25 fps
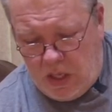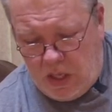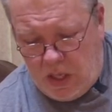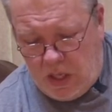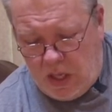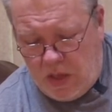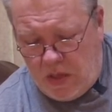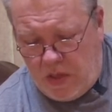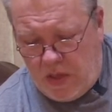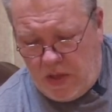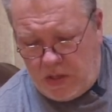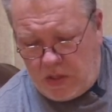
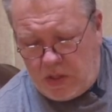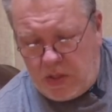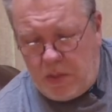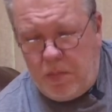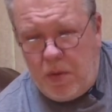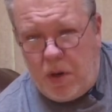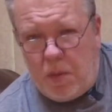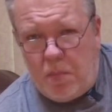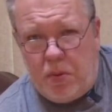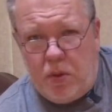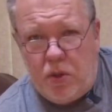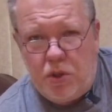This I'm
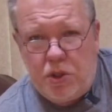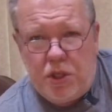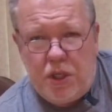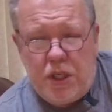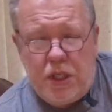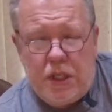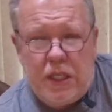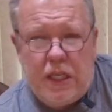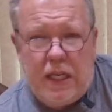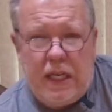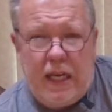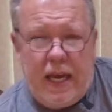going to push
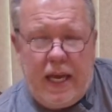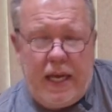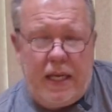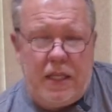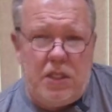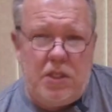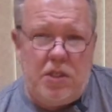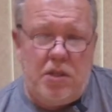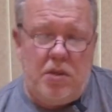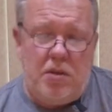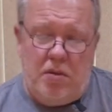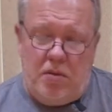into the
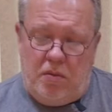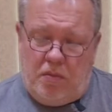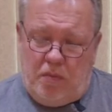8s.